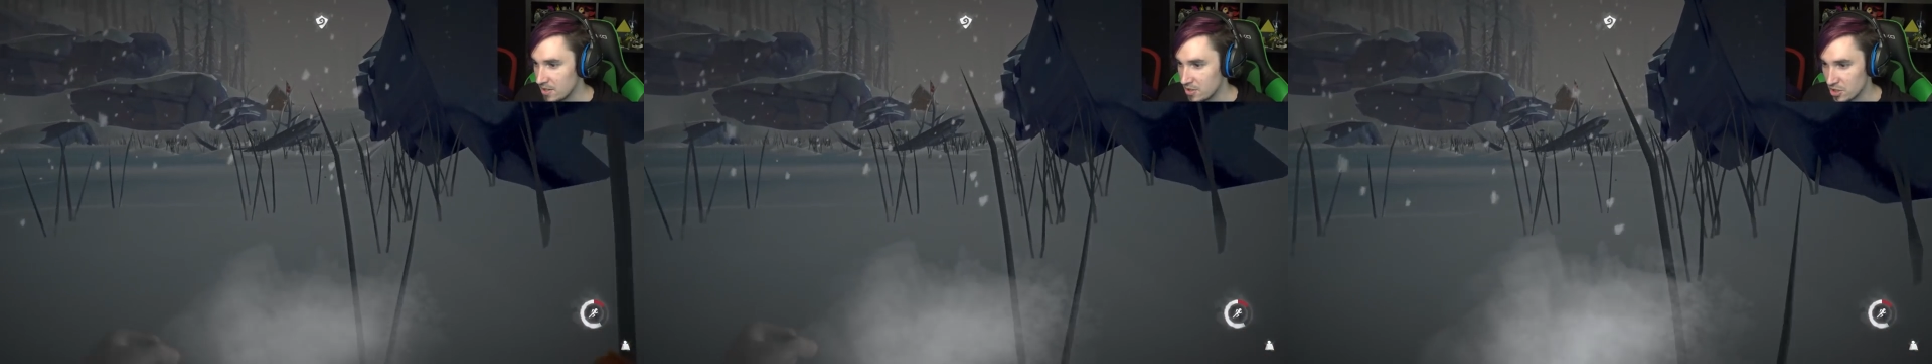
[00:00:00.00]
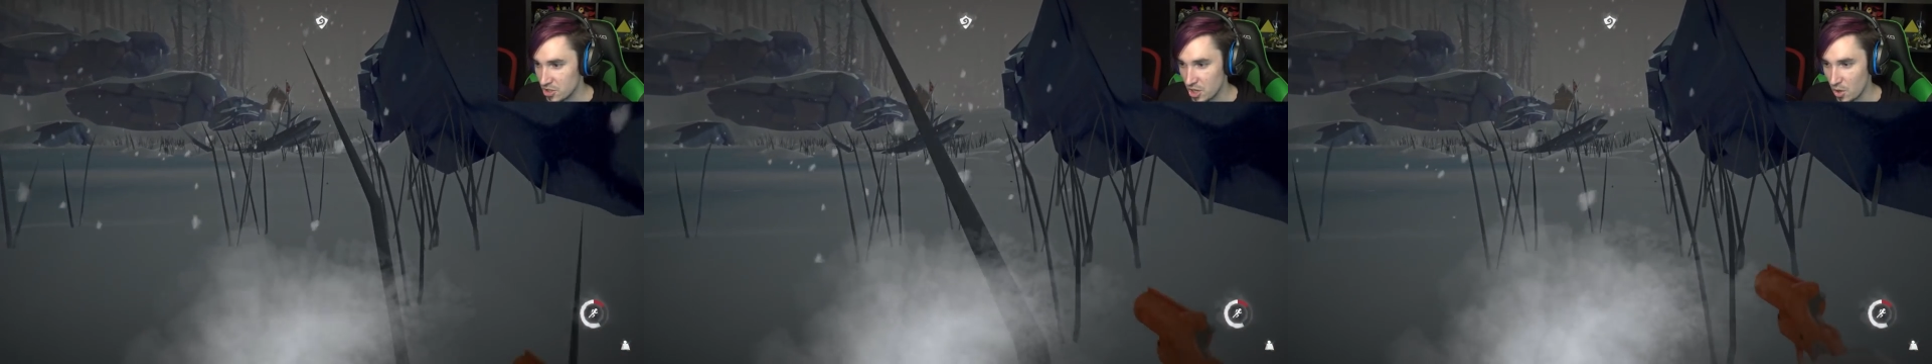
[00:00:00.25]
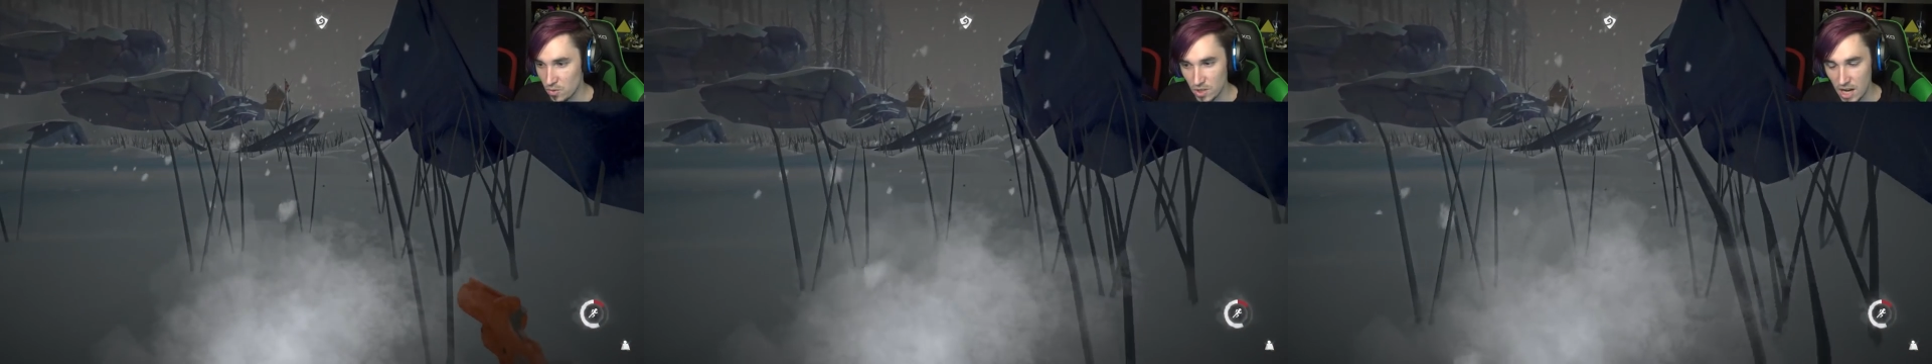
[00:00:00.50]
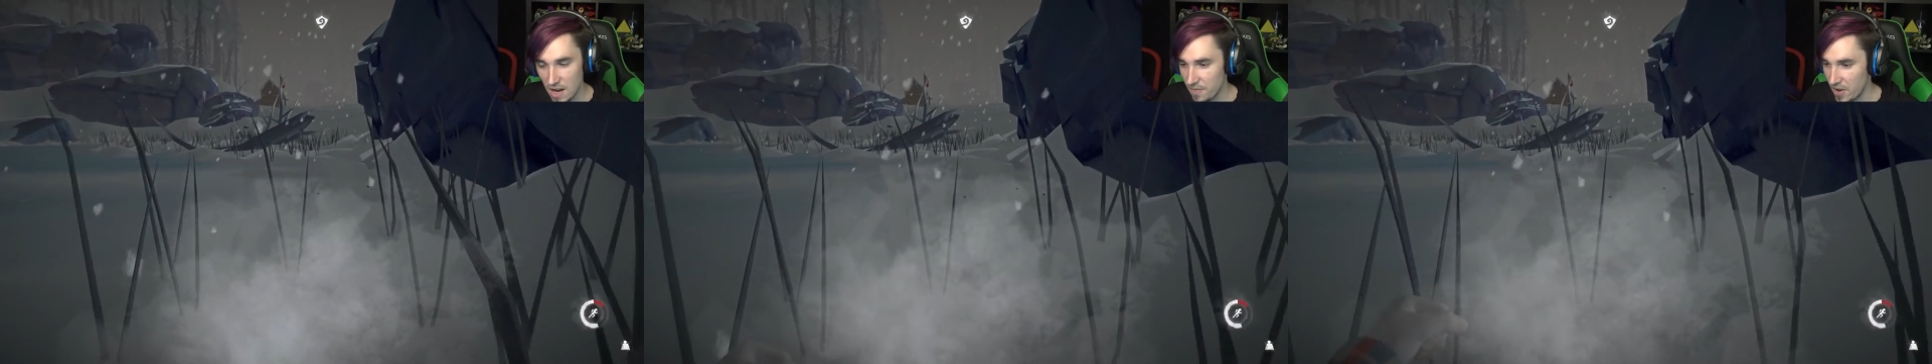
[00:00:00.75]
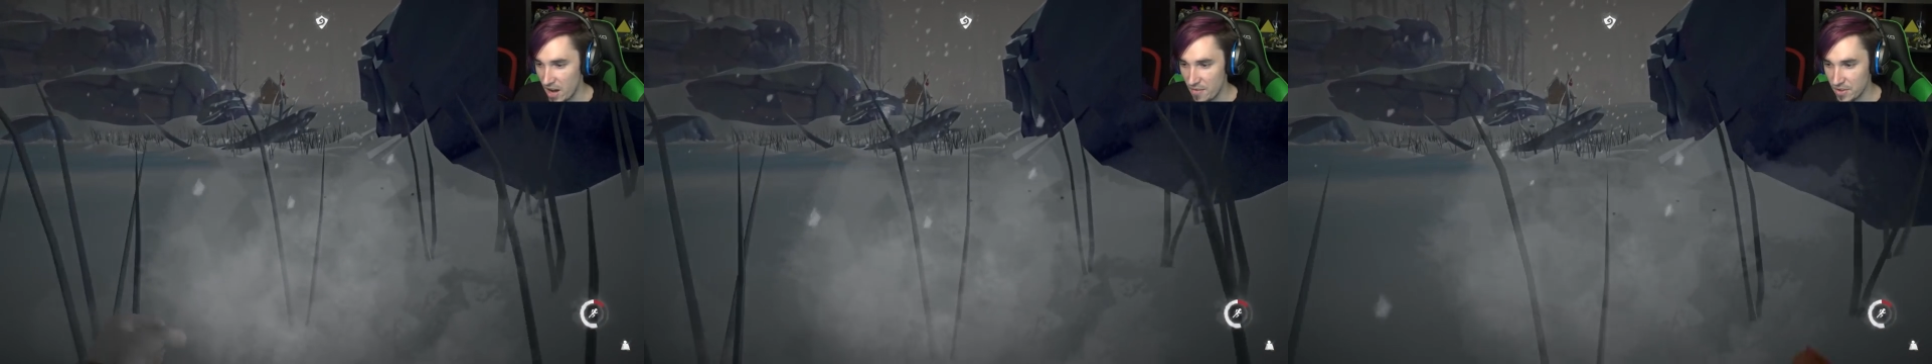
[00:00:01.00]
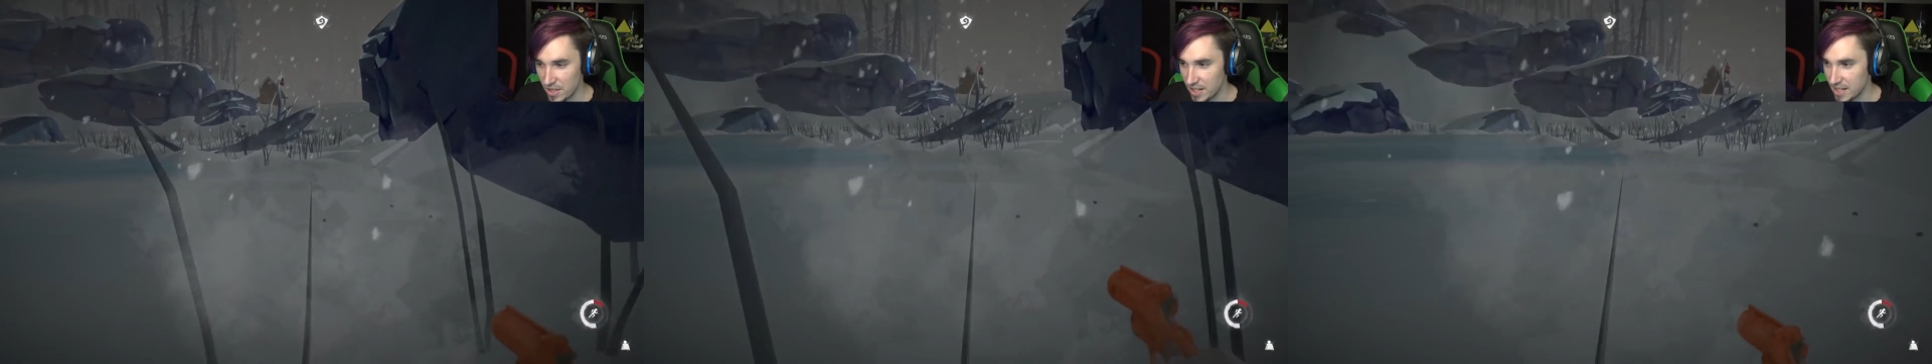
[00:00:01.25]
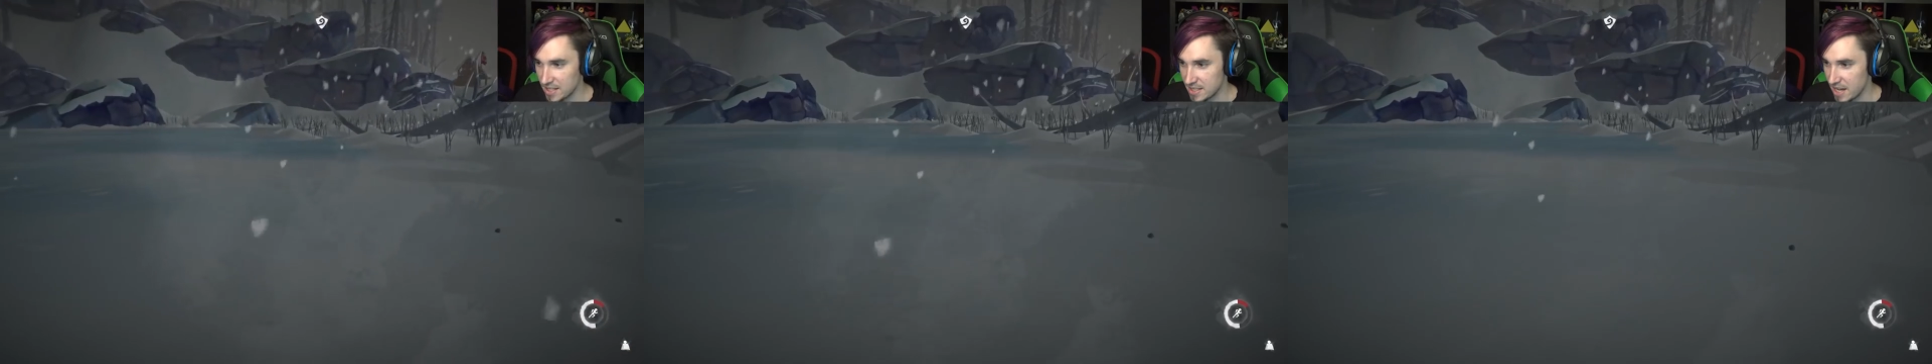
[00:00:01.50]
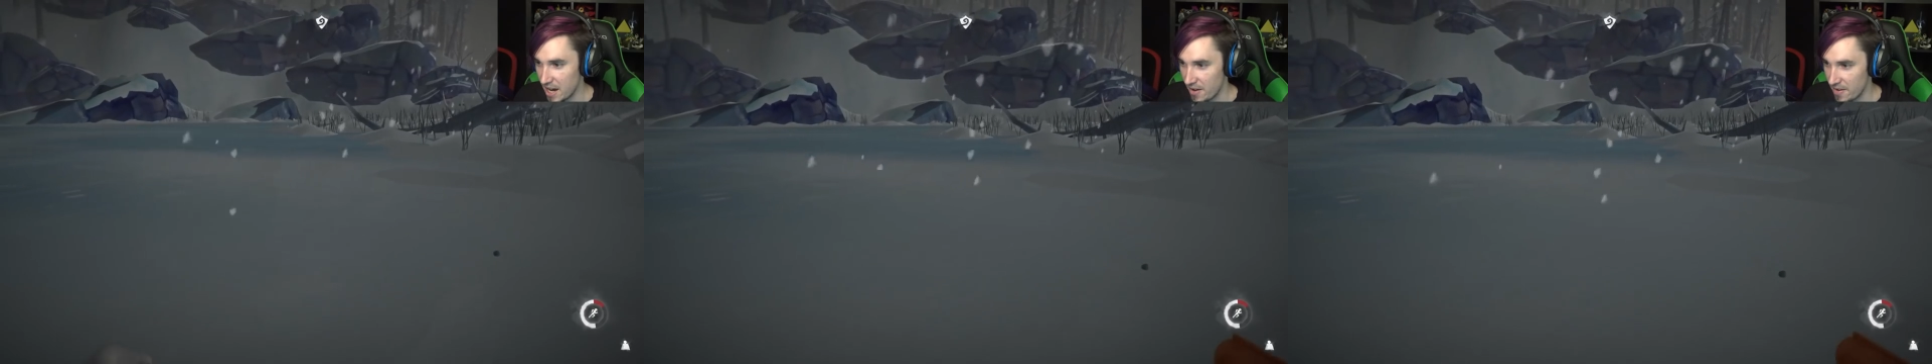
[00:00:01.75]
It just goes off and everything gets
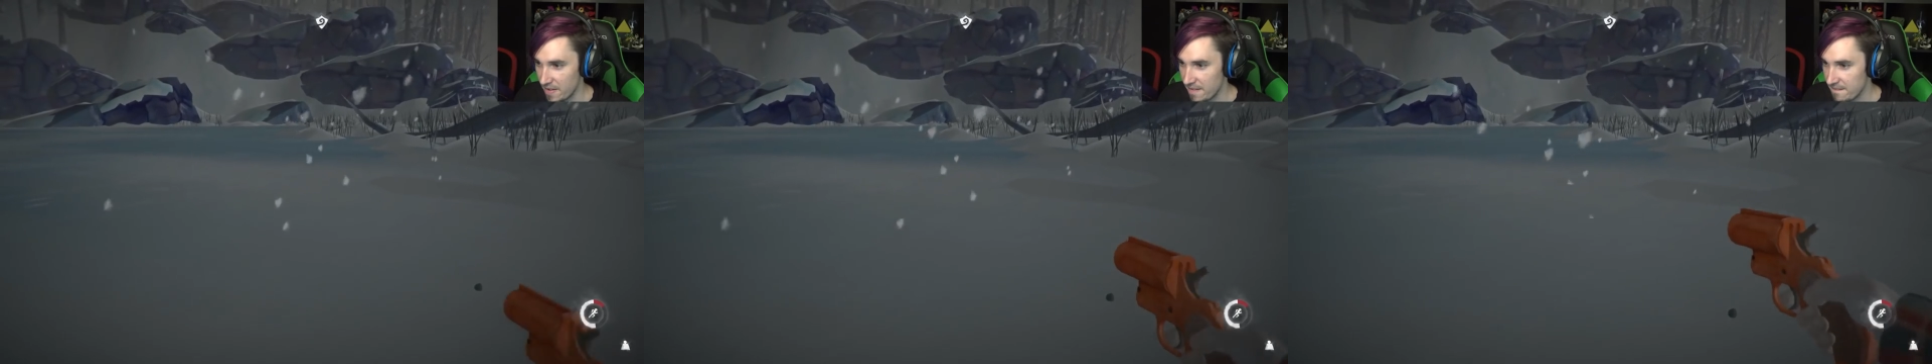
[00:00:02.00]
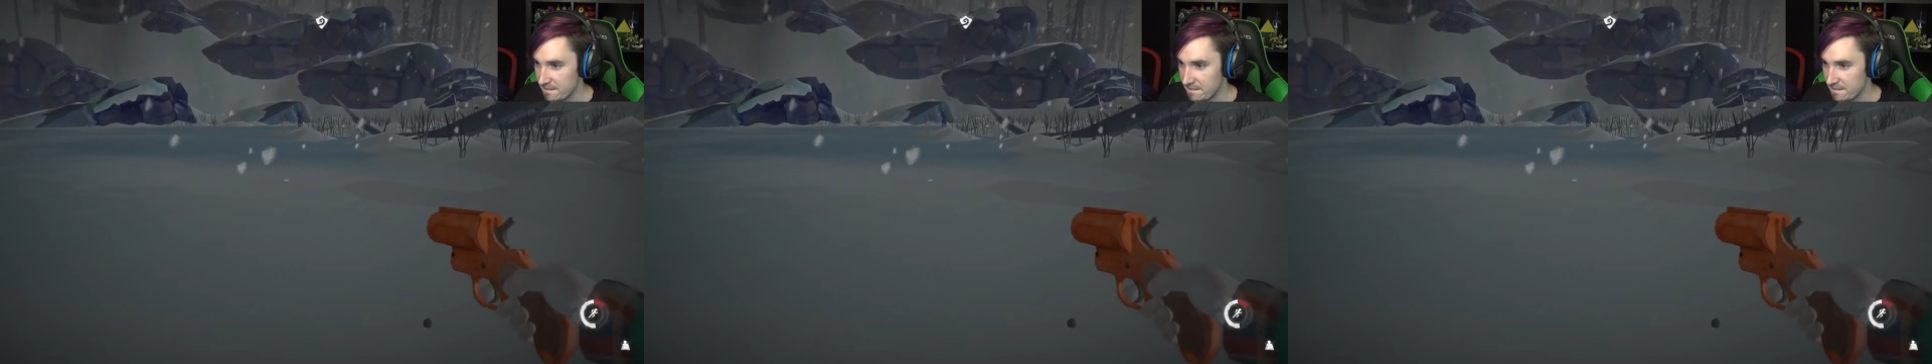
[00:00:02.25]
scared.